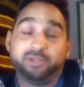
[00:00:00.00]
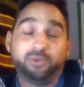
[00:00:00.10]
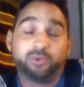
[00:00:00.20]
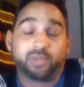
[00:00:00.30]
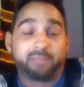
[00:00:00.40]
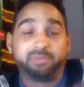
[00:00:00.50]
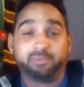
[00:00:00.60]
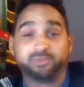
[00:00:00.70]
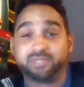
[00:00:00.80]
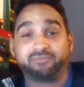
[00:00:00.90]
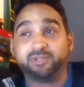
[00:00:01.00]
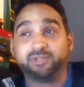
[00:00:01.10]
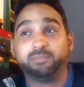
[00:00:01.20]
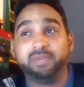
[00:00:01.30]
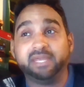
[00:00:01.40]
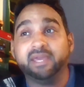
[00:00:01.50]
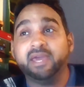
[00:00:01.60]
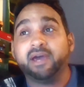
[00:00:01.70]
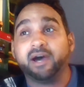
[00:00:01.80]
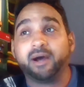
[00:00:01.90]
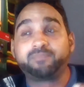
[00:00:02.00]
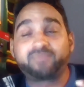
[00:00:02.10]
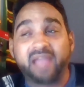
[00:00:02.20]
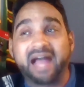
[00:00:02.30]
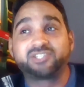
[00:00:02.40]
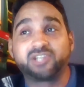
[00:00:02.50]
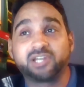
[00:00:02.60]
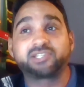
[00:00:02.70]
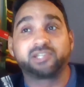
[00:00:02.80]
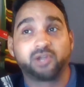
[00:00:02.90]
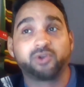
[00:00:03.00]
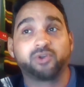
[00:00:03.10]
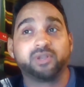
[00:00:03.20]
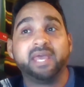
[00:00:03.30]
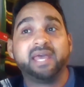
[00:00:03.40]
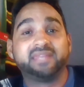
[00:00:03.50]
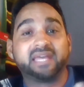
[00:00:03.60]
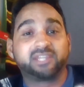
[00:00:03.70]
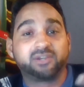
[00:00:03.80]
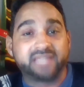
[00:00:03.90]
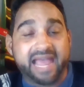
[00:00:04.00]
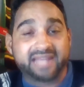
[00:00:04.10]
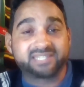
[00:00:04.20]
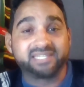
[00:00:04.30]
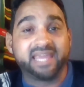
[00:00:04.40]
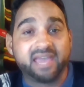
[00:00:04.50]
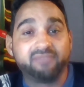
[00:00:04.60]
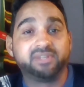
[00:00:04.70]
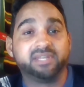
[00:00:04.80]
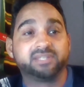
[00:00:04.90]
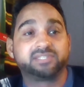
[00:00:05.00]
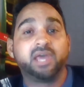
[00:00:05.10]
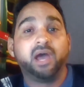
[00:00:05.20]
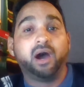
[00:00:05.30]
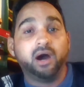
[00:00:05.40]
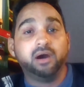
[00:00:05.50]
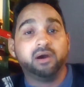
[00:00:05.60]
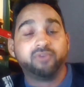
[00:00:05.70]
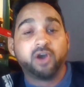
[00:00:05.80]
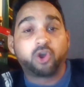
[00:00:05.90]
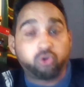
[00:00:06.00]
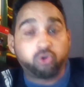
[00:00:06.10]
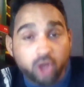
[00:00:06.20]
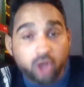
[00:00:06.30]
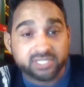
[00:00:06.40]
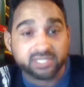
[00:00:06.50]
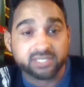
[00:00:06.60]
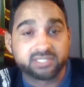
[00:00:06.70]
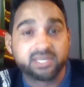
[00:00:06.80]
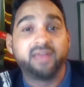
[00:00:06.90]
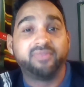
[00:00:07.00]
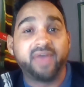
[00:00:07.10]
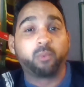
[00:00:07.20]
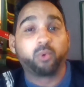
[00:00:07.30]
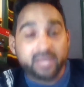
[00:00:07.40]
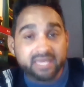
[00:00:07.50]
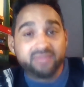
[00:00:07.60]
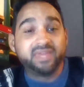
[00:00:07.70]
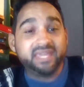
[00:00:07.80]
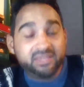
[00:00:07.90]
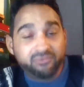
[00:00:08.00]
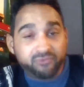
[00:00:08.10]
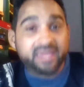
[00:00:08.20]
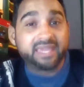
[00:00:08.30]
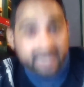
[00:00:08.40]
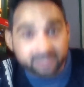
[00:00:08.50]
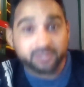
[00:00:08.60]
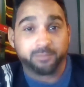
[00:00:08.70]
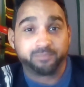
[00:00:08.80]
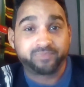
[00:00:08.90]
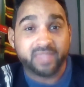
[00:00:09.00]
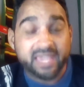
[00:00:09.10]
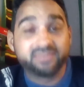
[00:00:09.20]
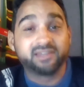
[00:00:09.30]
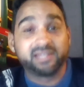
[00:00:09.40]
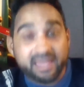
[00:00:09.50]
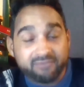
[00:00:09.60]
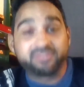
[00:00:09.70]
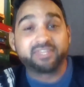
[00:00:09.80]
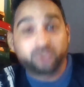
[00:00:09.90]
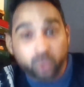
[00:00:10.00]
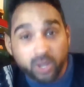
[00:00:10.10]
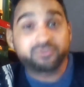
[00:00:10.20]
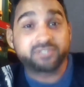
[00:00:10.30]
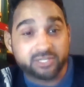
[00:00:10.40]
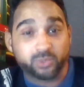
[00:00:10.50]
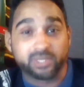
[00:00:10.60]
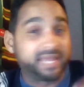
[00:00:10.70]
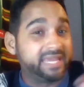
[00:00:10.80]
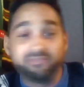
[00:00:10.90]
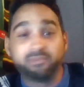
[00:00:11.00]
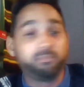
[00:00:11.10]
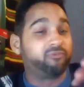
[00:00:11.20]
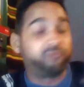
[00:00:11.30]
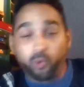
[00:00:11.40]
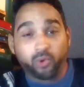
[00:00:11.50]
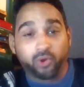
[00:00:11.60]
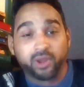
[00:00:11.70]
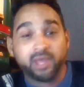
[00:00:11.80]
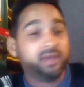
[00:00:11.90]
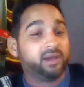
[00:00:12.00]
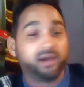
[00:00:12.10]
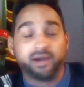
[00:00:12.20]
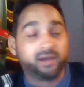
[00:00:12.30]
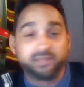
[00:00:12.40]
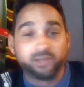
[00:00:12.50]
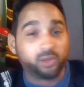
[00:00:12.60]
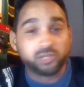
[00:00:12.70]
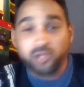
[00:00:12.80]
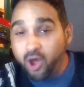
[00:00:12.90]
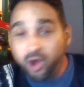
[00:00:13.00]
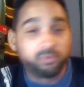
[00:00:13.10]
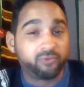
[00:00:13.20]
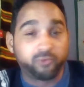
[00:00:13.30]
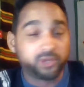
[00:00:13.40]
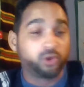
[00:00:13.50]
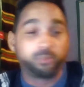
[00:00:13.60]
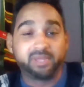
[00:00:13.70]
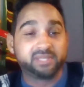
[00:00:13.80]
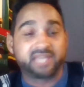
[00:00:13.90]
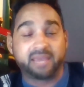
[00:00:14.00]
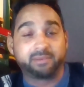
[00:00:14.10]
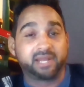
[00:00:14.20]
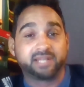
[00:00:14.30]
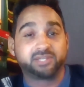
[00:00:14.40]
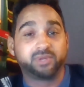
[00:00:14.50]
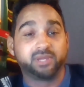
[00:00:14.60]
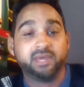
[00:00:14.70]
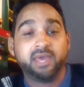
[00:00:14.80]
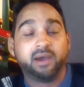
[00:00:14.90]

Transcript: new to a lot of people. It's definitely new to me. I just learned that there's actually evidence of crosses that were in the Ife kingdom in the 11th and 12th century, like even before, long before Europeans came to Nigeria,